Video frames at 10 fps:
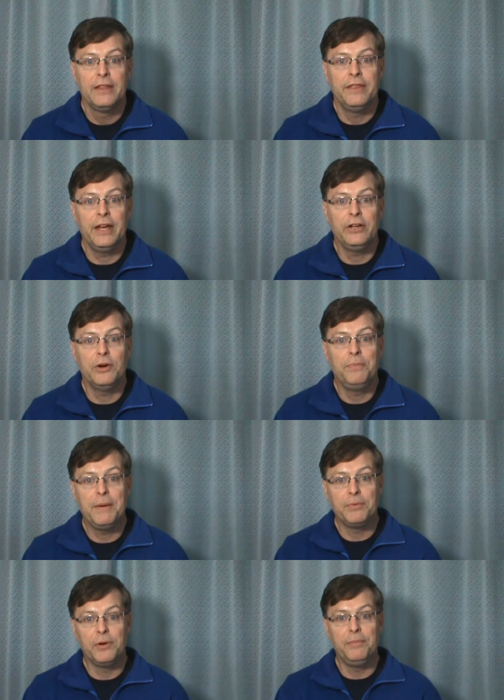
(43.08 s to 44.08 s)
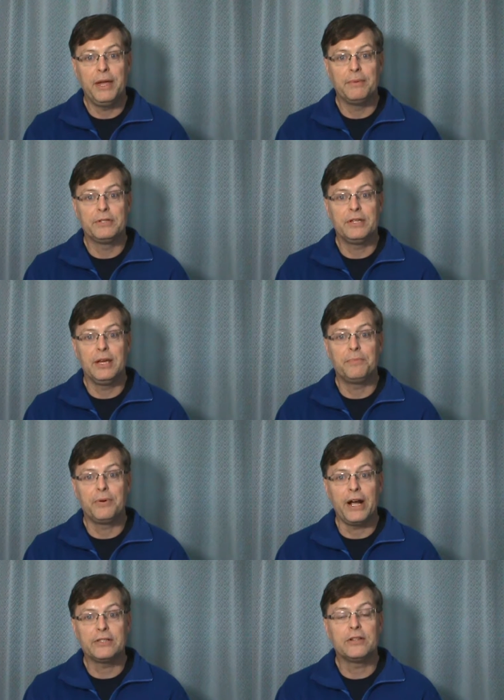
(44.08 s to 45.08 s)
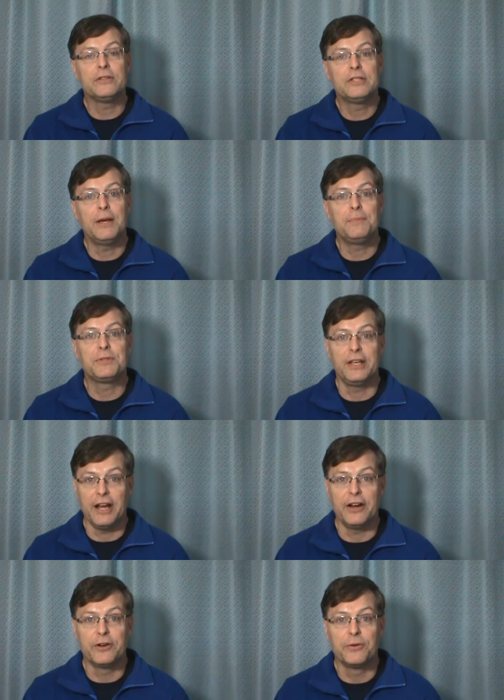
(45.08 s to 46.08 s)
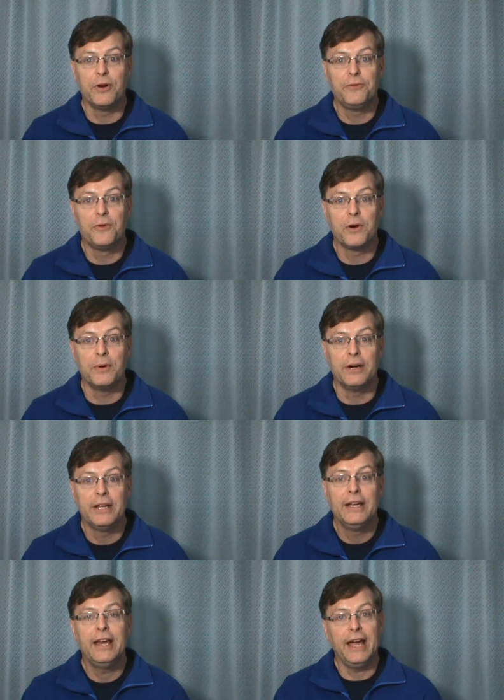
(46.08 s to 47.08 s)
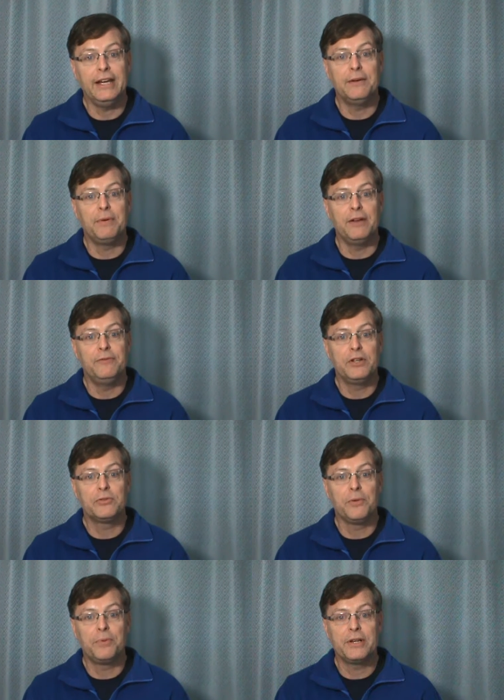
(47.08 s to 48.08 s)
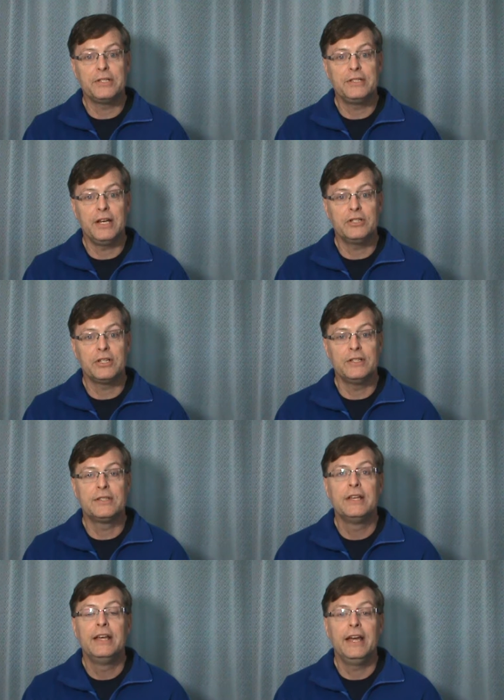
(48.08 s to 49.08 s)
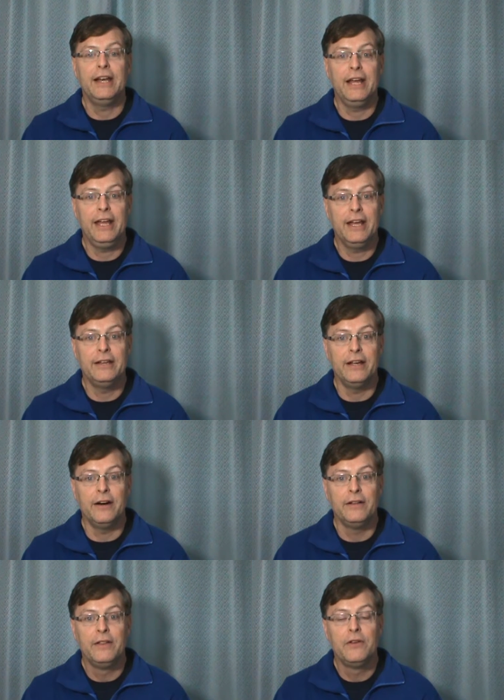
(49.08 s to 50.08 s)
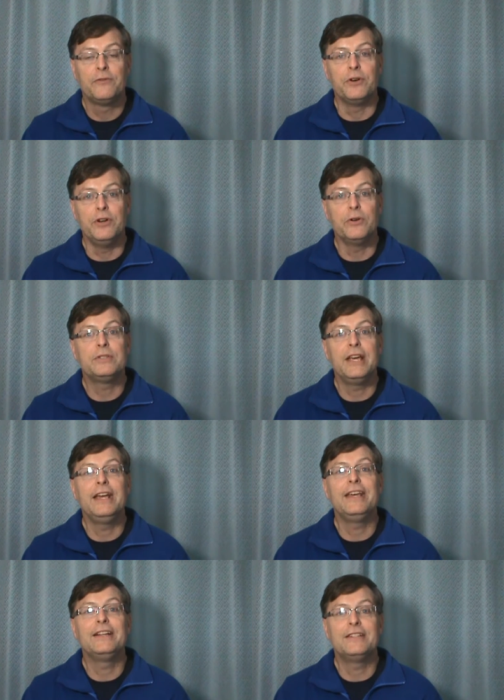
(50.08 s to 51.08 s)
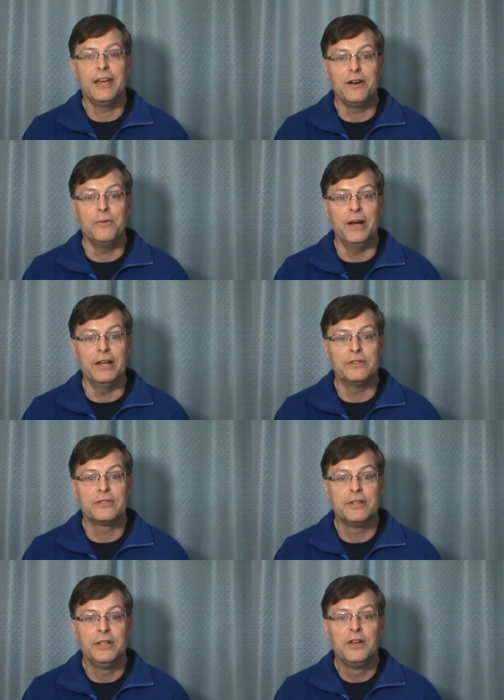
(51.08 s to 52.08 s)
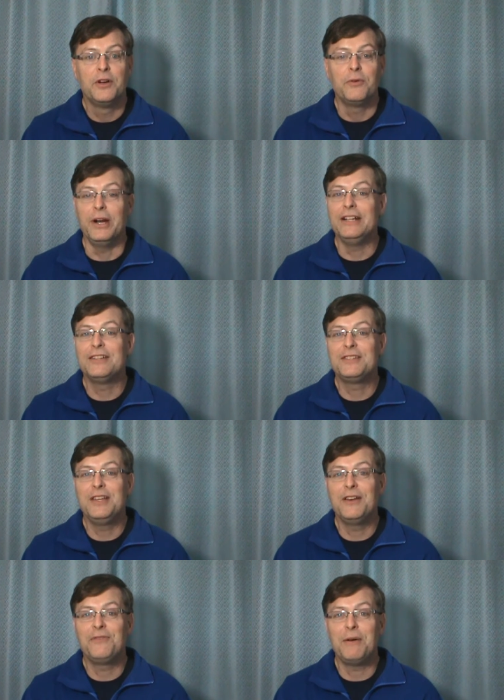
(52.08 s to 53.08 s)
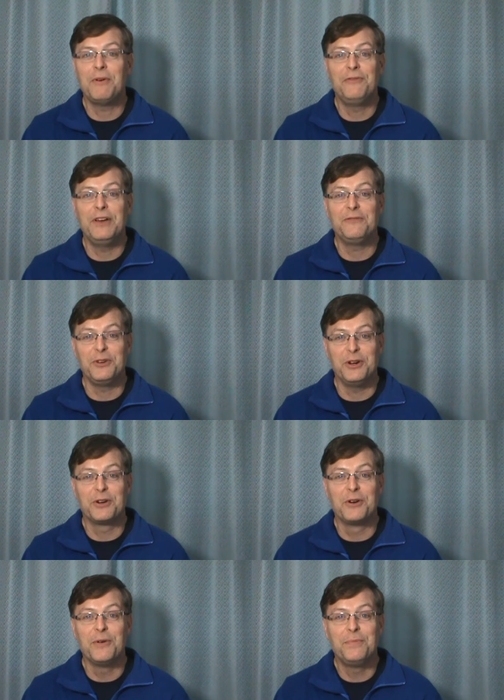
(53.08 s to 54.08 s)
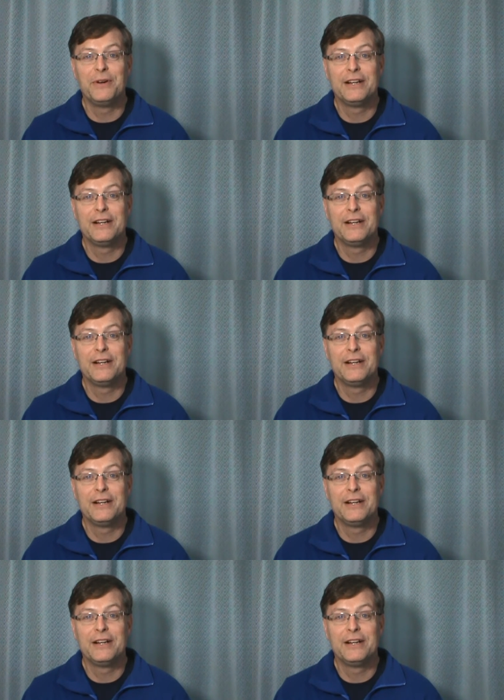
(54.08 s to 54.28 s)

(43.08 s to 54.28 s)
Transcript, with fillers: Then your people will be able to get practical tips on how to grow forward, aided by visual presentations and a handout for note-taking takeaways. Ready to see if I'm a fit for your group?